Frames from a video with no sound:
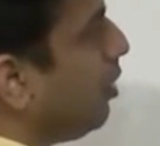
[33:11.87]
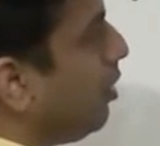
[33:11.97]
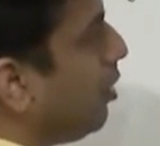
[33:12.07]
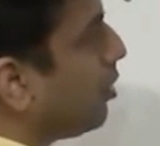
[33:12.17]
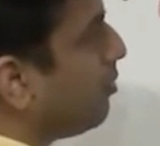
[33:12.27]

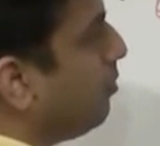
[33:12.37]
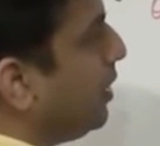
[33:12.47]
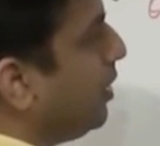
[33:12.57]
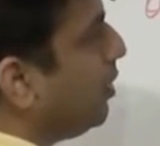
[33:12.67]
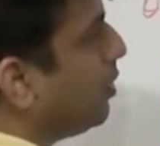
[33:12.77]
log
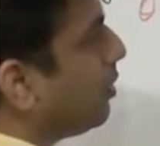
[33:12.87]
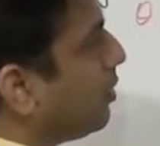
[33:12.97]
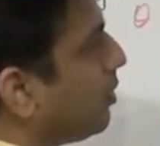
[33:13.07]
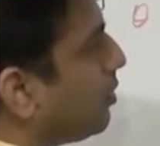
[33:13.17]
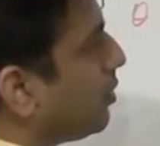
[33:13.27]
p
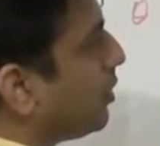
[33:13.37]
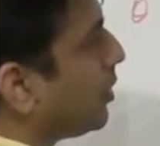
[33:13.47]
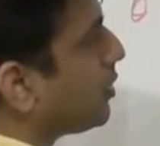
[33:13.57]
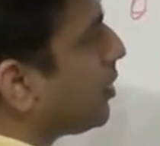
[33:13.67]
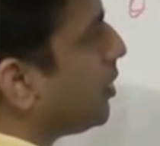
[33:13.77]

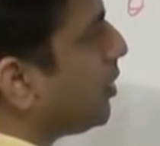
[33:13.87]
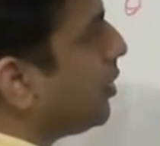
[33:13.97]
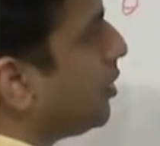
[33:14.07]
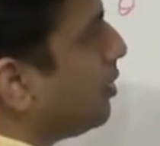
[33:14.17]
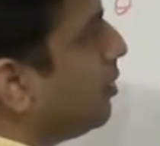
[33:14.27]
x I